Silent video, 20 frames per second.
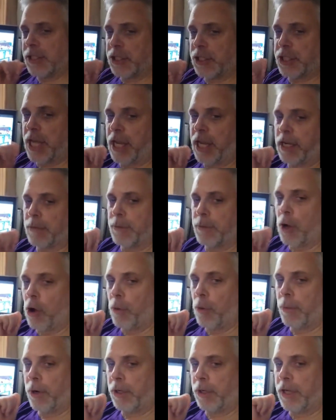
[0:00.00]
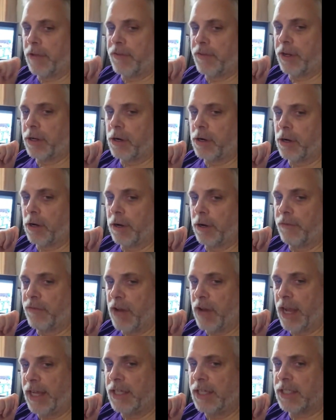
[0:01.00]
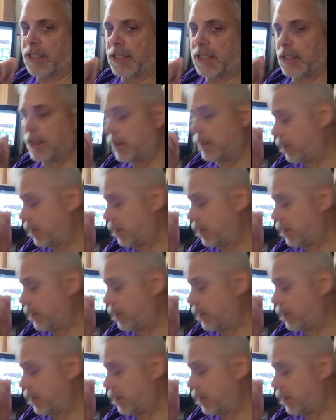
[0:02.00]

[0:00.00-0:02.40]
Jacob Omer giving her advice.